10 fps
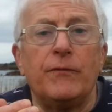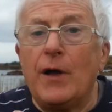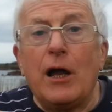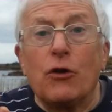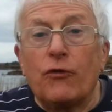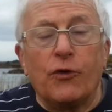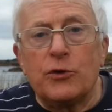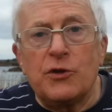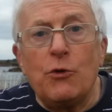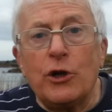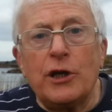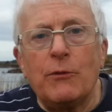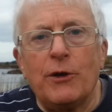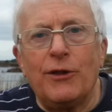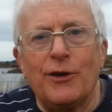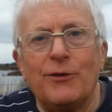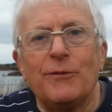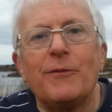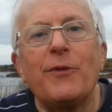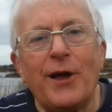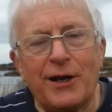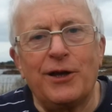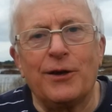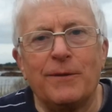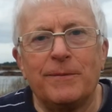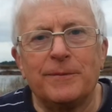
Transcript: I look forward to working with you. Thank you.